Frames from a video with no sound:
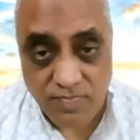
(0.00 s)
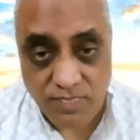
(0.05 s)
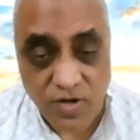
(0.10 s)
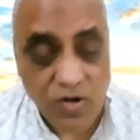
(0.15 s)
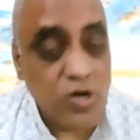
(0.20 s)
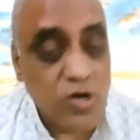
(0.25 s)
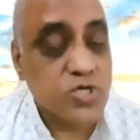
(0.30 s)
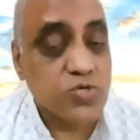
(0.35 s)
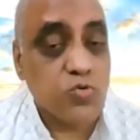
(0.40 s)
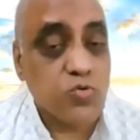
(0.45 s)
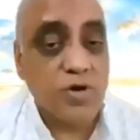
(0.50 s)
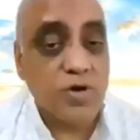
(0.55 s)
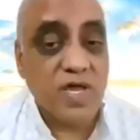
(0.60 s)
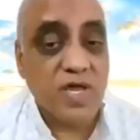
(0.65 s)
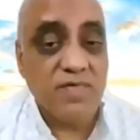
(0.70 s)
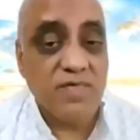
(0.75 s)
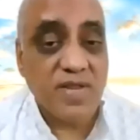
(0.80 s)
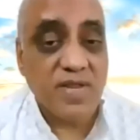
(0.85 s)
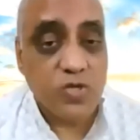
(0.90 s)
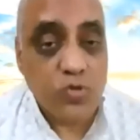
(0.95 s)
Because
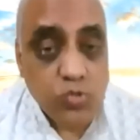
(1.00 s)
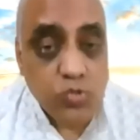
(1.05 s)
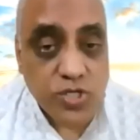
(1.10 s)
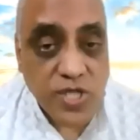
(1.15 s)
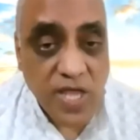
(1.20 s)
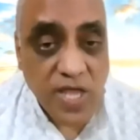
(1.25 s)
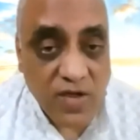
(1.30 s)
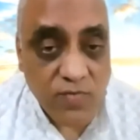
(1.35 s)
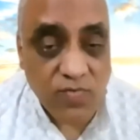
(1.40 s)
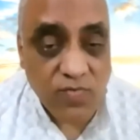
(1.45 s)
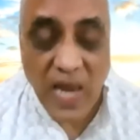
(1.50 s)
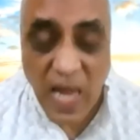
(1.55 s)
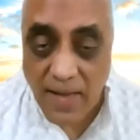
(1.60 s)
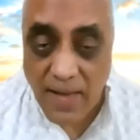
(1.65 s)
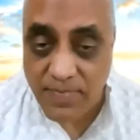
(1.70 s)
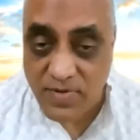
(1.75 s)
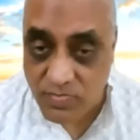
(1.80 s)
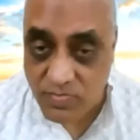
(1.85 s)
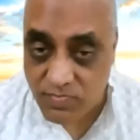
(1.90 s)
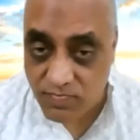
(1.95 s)
whatever you think will
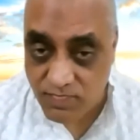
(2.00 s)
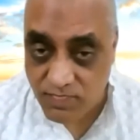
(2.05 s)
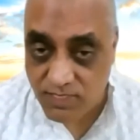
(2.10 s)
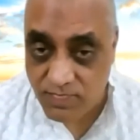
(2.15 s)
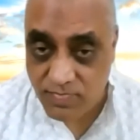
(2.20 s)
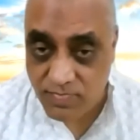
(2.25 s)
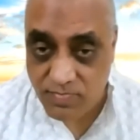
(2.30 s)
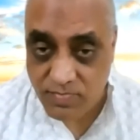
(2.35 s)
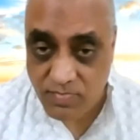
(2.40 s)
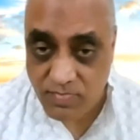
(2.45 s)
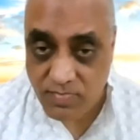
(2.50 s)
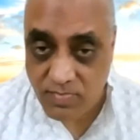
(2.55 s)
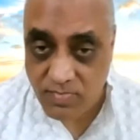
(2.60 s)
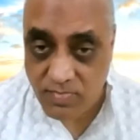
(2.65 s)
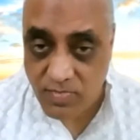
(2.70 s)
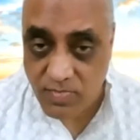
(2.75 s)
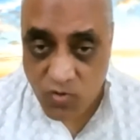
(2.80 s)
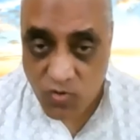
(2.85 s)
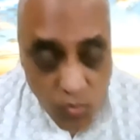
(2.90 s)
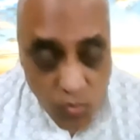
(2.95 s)
happen.
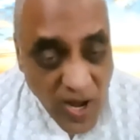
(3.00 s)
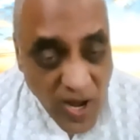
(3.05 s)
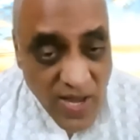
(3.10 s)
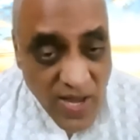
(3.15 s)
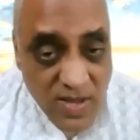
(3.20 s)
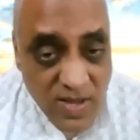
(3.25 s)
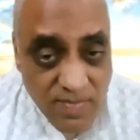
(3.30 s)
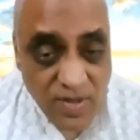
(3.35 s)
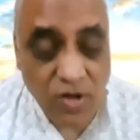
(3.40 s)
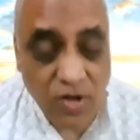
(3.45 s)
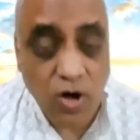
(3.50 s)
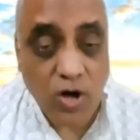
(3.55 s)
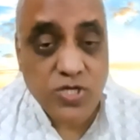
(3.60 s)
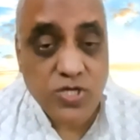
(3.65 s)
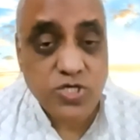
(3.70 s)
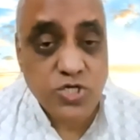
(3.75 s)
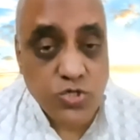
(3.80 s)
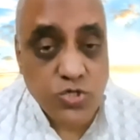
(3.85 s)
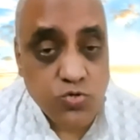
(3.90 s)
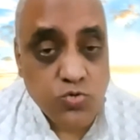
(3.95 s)
Why?
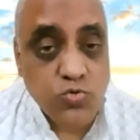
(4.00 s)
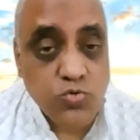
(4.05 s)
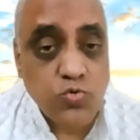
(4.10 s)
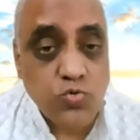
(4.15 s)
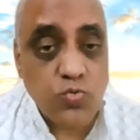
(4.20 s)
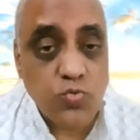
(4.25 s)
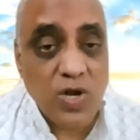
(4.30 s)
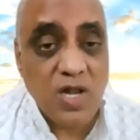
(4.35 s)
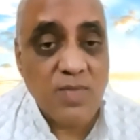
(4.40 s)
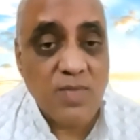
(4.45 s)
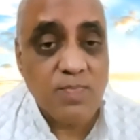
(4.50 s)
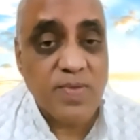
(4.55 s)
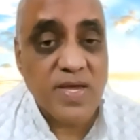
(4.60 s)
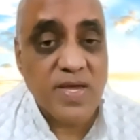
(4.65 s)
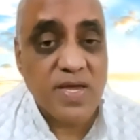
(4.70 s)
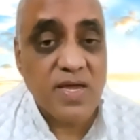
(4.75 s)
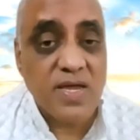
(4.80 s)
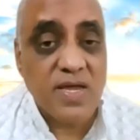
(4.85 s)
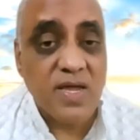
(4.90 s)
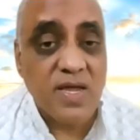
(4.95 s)
Because you will
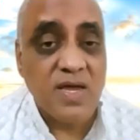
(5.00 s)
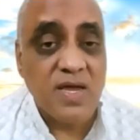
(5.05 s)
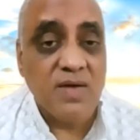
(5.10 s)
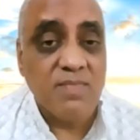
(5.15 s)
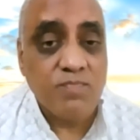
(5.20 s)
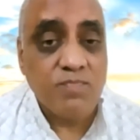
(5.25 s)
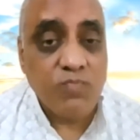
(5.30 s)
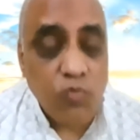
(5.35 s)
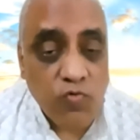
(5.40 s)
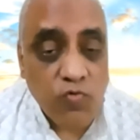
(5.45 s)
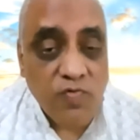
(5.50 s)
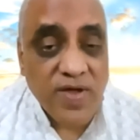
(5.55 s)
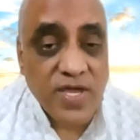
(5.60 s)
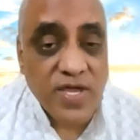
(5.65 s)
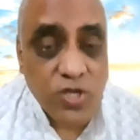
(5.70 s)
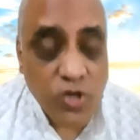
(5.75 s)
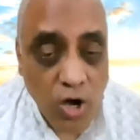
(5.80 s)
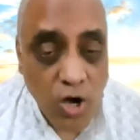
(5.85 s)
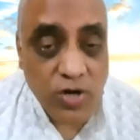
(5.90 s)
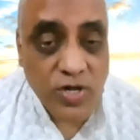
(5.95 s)
be
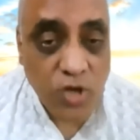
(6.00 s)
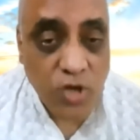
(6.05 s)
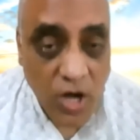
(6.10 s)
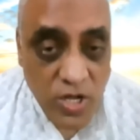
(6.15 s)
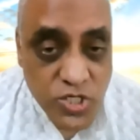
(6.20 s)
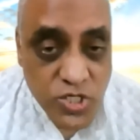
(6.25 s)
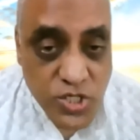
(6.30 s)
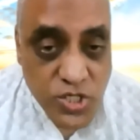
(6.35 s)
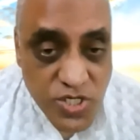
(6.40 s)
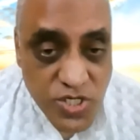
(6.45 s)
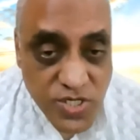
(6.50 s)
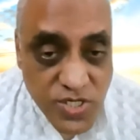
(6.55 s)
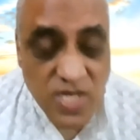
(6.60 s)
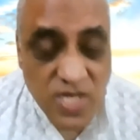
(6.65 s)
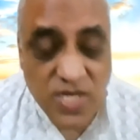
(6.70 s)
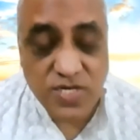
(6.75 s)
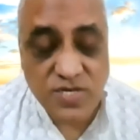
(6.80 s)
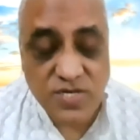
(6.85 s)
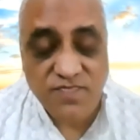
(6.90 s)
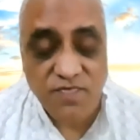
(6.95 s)
moving your
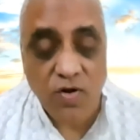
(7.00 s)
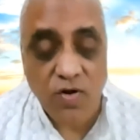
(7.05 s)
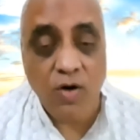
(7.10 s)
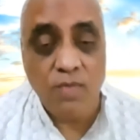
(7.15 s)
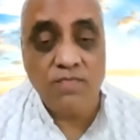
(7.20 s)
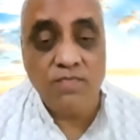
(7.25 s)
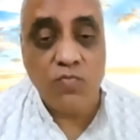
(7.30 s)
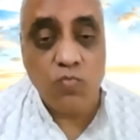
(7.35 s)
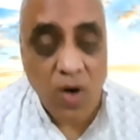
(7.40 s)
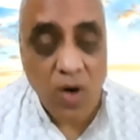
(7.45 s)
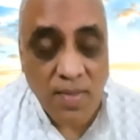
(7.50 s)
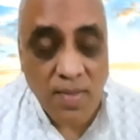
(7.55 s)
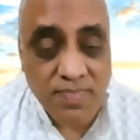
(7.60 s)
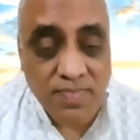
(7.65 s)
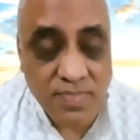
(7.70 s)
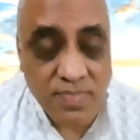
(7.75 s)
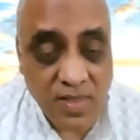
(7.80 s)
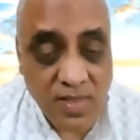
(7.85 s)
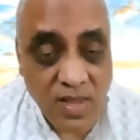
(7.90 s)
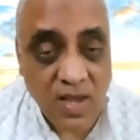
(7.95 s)
consciousness from
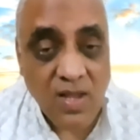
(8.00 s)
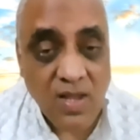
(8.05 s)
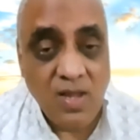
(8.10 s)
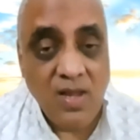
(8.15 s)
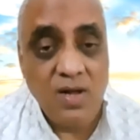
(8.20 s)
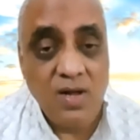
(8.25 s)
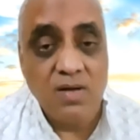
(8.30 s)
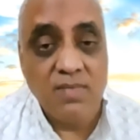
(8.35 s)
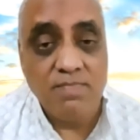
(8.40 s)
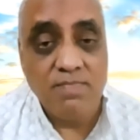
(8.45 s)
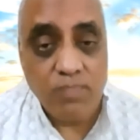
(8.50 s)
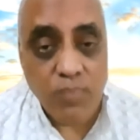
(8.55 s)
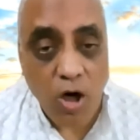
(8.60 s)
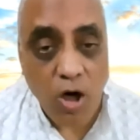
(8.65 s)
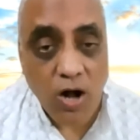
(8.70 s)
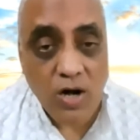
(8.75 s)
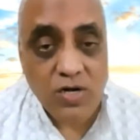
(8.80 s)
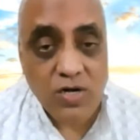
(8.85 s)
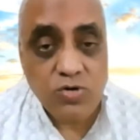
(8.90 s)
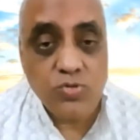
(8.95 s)
one
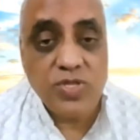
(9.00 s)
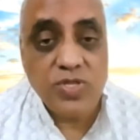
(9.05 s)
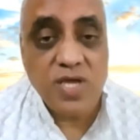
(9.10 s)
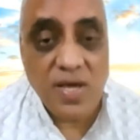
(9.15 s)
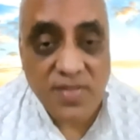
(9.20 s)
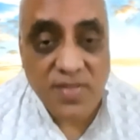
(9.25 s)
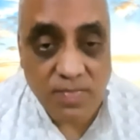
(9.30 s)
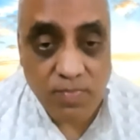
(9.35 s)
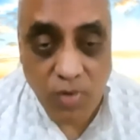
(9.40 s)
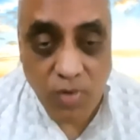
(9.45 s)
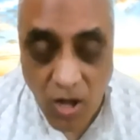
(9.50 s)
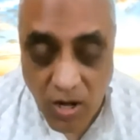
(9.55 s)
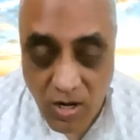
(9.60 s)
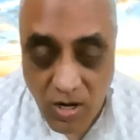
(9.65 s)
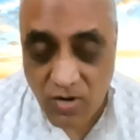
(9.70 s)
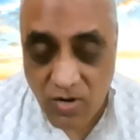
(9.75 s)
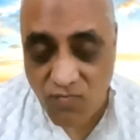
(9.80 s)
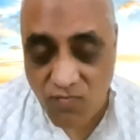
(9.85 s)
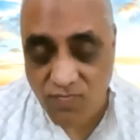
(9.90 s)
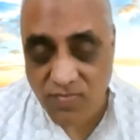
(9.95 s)
block to the other block.
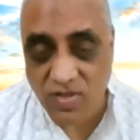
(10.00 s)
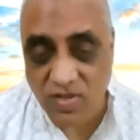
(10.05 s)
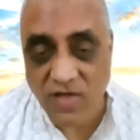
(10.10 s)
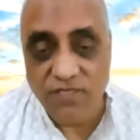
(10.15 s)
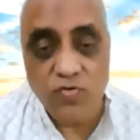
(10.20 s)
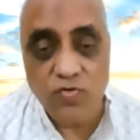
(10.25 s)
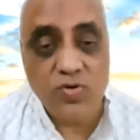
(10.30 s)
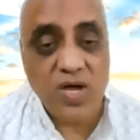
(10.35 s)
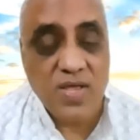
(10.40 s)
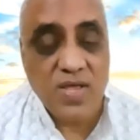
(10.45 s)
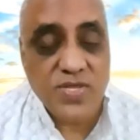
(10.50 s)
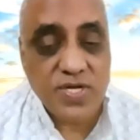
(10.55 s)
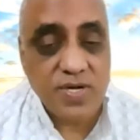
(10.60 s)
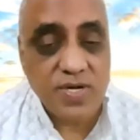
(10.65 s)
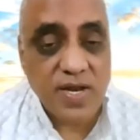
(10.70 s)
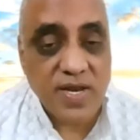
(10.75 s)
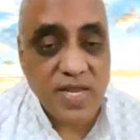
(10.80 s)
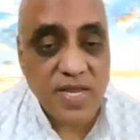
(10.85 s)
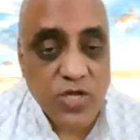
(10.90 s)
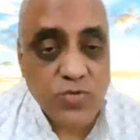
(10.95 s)
If you
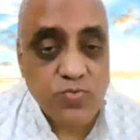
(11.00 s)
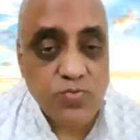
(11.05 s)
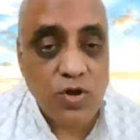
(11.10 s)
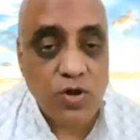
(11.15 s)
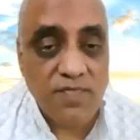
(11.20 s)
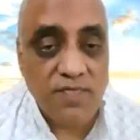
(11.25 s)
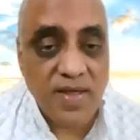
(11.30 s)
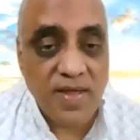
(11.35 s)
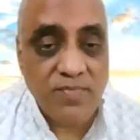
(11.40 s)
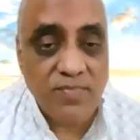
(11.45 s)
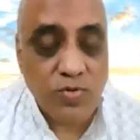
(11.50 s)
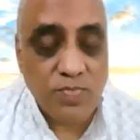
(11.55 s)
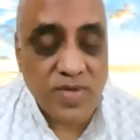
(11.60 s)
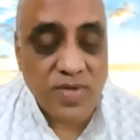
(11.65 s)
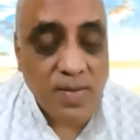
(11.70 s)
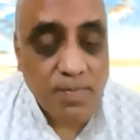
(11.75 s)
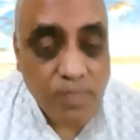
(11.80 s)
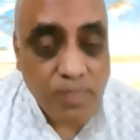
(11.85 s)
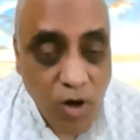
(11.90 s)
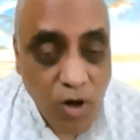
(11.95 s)
consider each one of them to
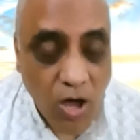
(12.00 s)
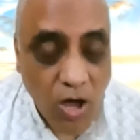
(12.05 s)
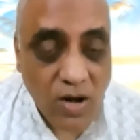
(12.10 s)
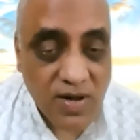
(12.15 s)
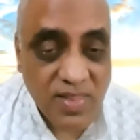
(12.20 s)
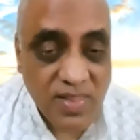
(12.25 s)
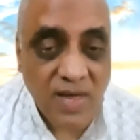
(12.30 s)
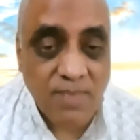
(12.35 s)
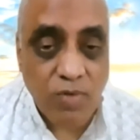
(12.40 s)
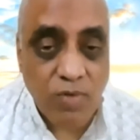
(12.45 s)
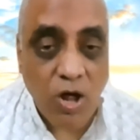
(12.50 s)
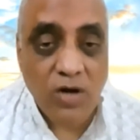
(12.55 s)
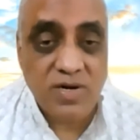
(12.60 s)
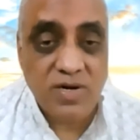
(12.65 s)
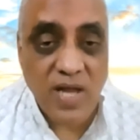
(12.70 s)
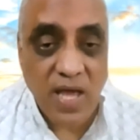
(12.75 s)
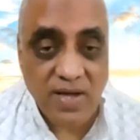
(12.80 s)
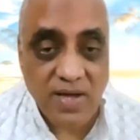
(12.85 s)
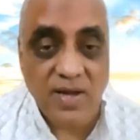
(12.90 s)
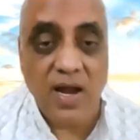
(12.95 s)
be a block in a block
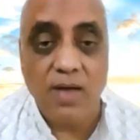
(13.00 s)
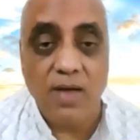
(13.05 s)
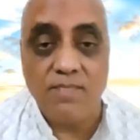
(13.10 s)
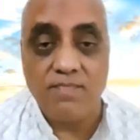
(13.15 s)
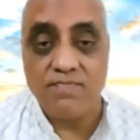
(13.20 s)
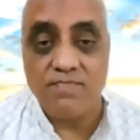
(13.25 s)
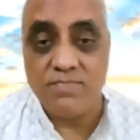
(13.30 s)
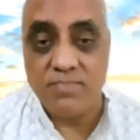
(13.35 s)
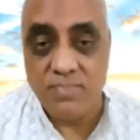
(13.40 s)
diagram.